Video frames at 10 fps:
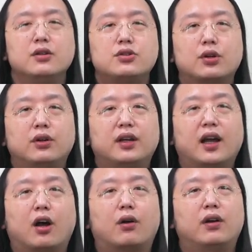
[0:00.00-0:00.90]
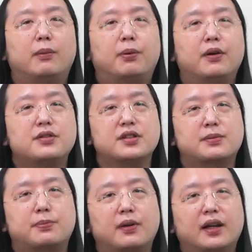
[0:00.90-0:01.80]
showing our approach is
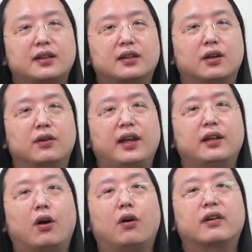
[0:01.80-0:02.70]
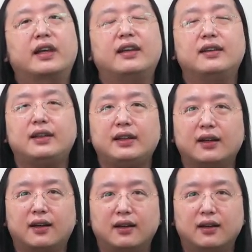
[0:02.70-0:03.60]
practical and all can
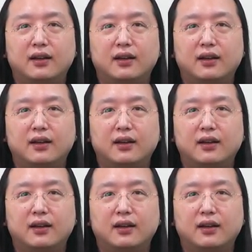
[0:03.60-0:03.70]
hear.